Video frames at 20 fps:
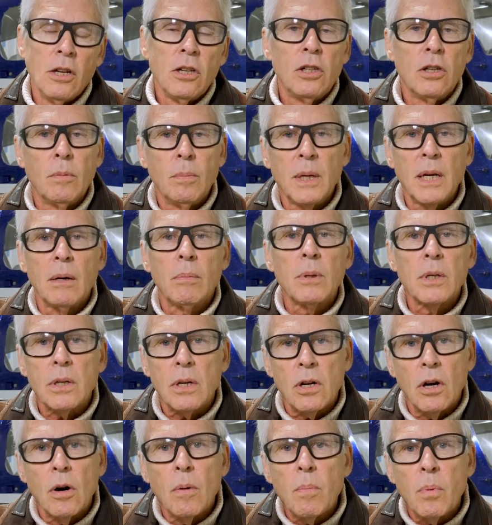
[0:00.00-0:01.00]
you'll be able to
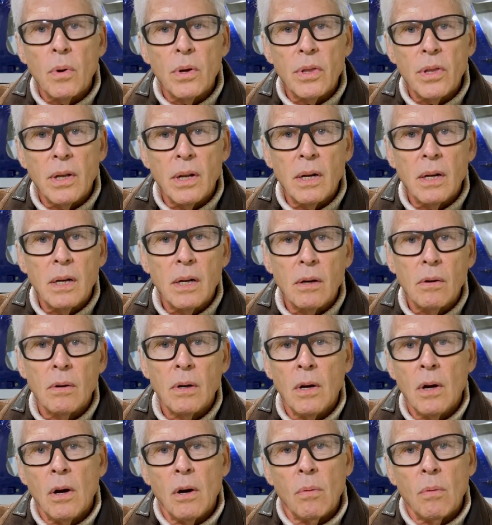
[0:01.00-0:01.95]
cope with it and it